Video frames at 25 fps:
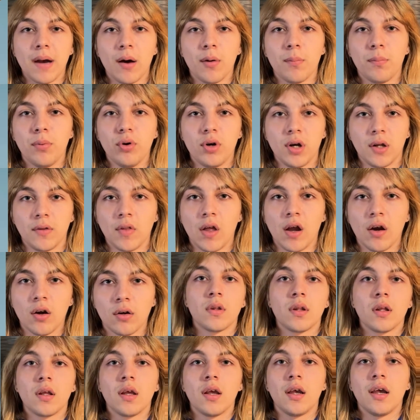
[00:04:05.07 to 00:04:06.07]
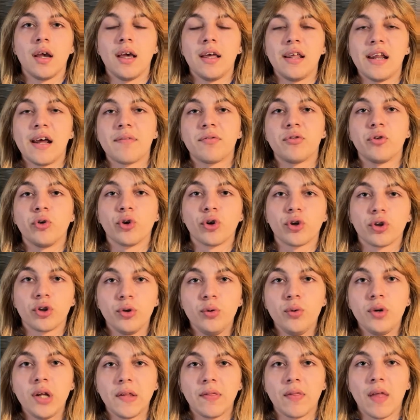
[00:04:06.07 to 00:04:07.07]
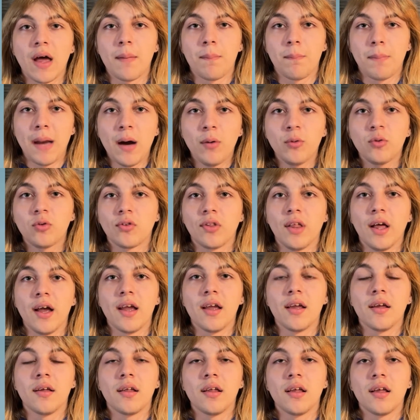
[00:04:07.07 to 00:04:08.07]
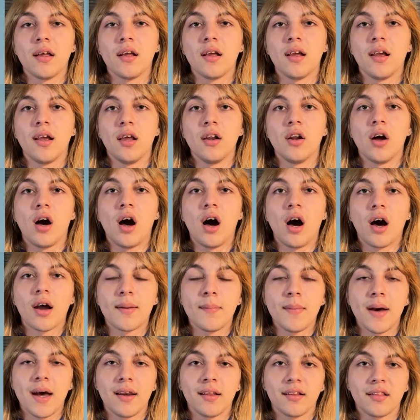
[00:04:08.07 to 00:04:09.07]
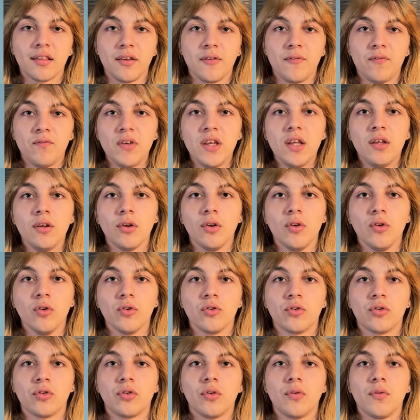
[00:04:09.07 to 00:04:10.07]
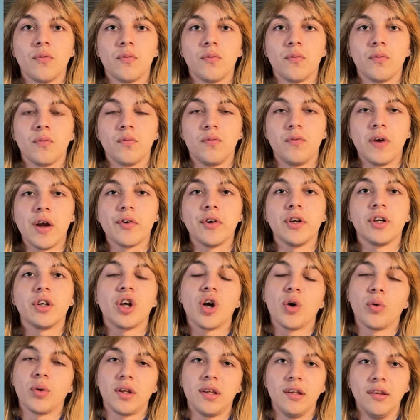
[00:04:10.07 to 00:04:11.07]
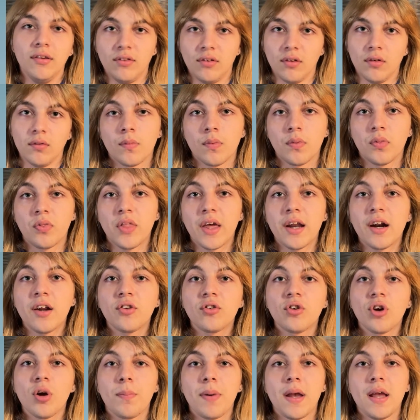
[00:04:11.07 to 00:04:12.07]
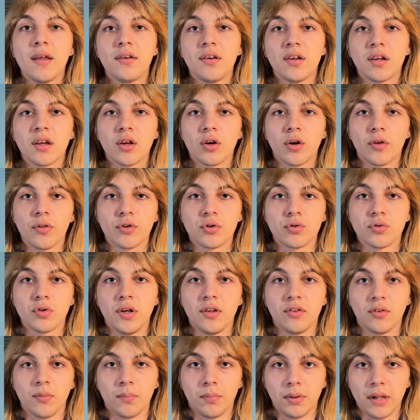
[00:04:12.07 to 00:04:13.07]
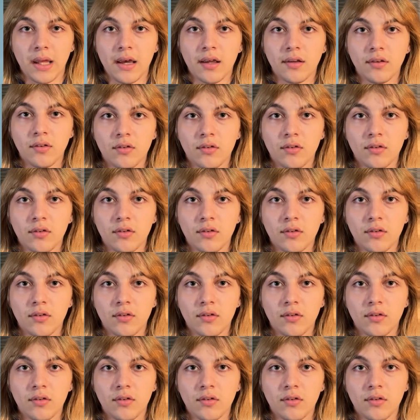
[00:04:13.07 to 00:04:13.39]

putting there. And after including that bounce light, it automatically feels very cohesive. Then I start painting in all the trees and plants.